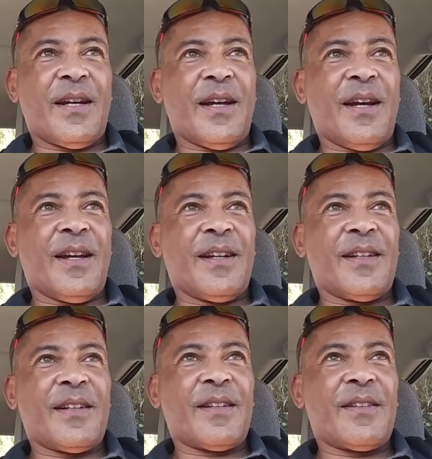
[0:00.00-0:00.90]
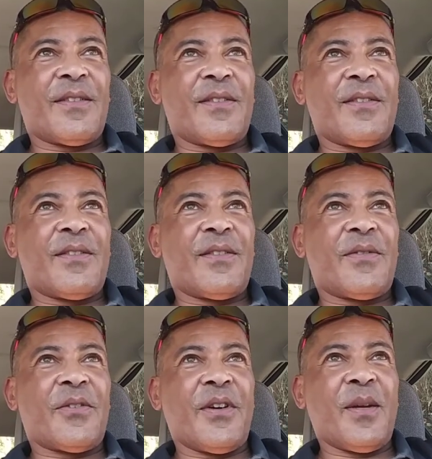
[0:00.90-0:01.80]
And
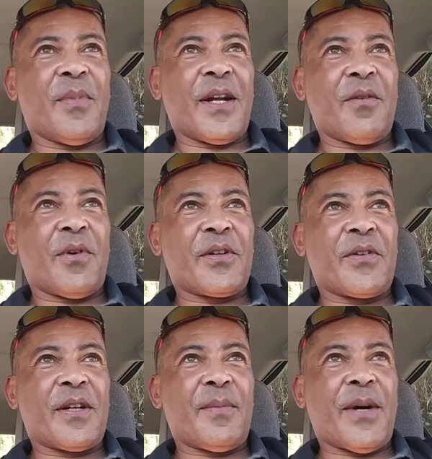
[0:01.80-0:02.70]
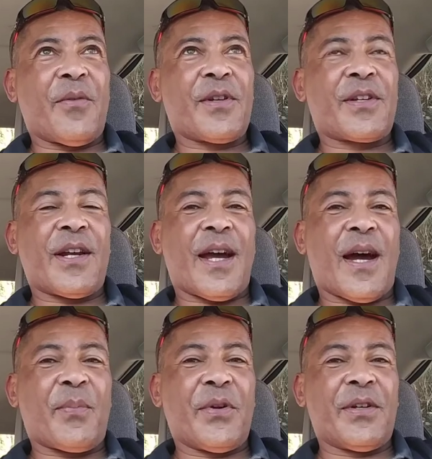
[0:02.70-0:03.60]
for anybody wondering about what's gonna
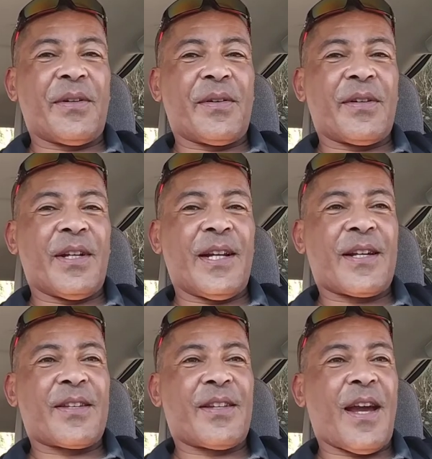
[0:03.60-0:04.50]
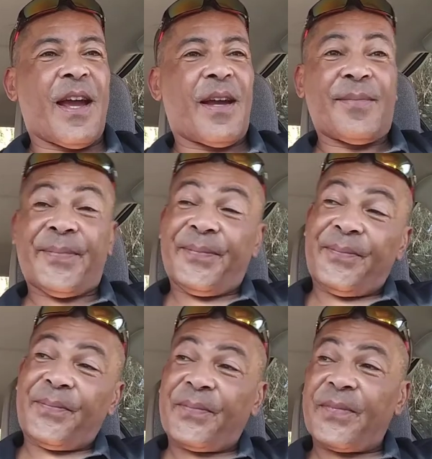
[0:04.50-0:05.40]
happen the next day,
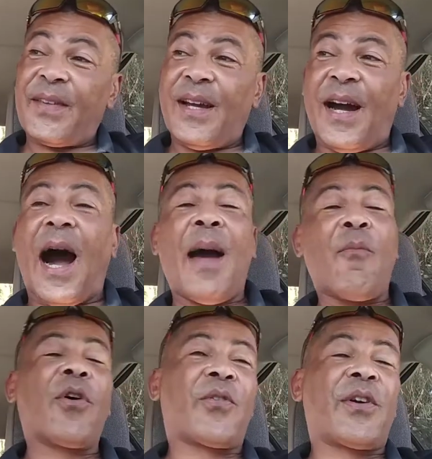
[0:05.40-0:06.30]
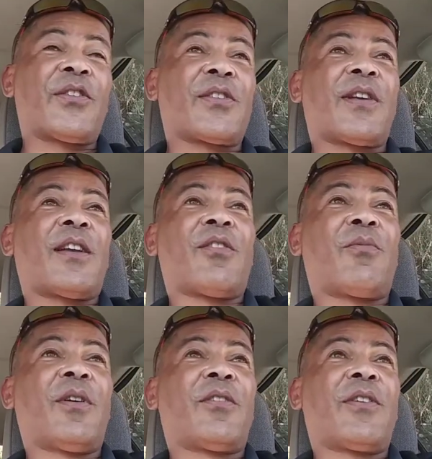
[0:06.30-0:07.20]
I'm wondering just like you're
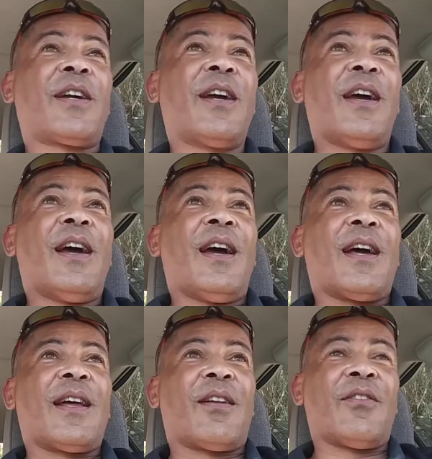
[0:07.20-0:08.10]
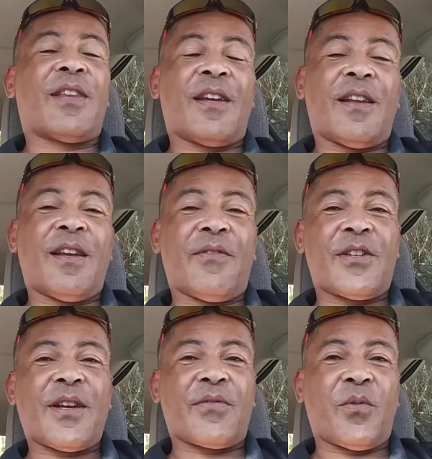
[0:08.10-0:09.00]
wondering, and I don't think any of
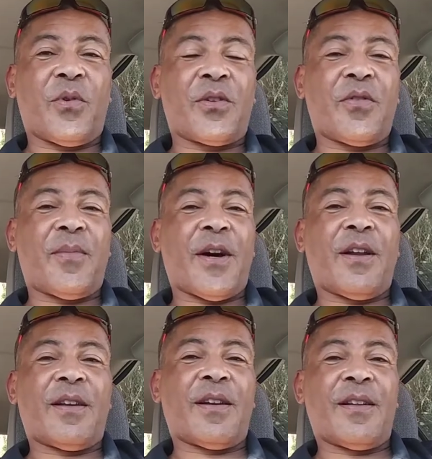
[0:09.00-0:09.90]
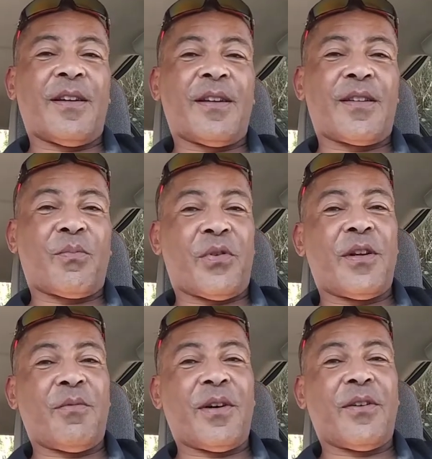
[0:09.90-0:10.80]
us have to wonder about it. I think it's
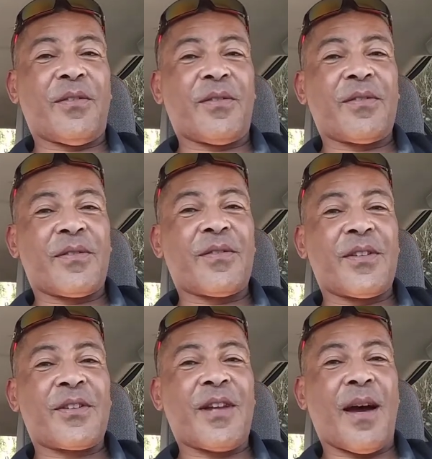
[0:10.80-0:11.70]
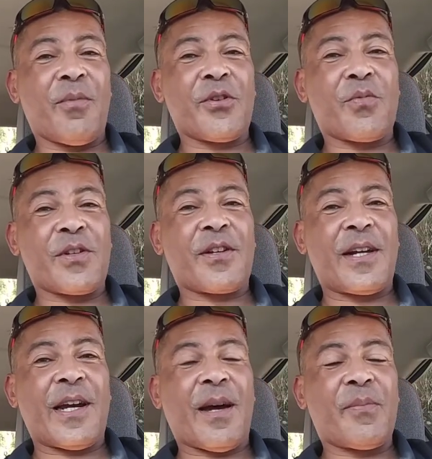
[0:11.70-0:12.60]
pretty well established what's
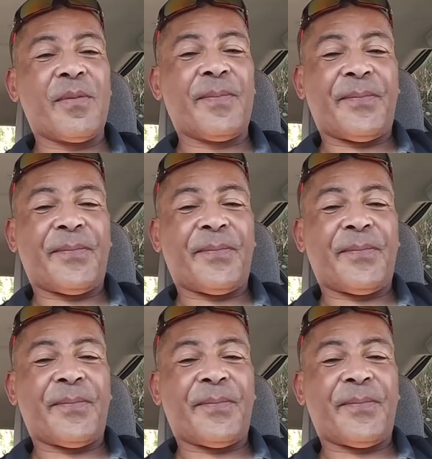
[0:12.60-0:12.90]
gonna happen.